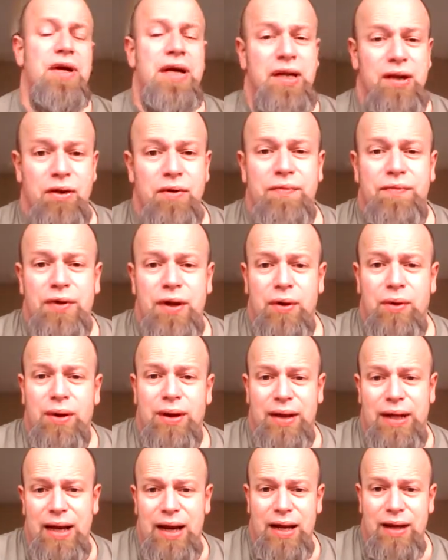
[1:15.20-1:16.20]
but he's a really good
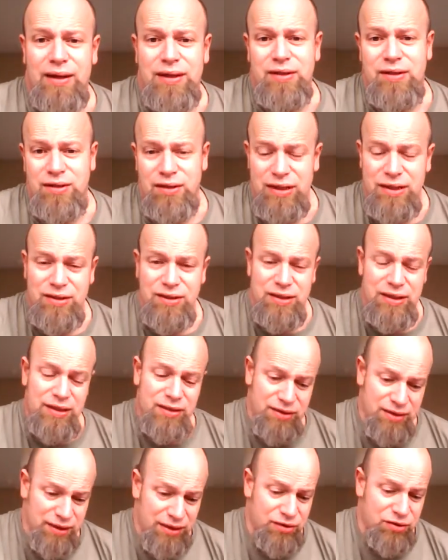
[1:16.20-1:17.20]
viewer. Yeah, he's
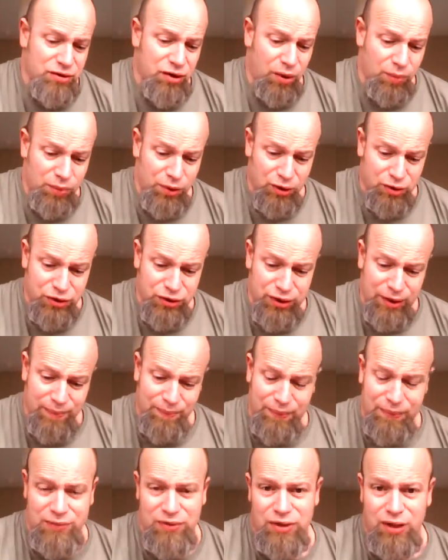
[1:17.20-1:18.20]
he's he's, he's top
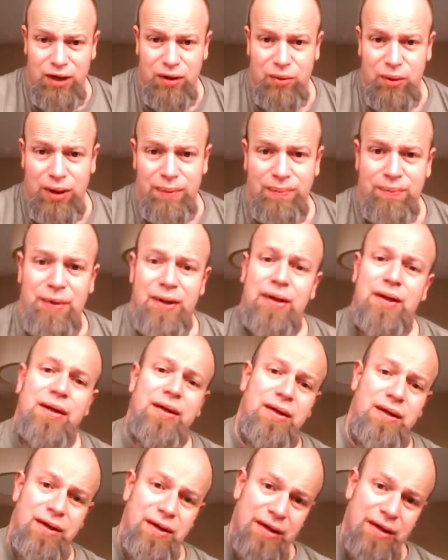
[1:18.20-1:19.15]
notch him. So um,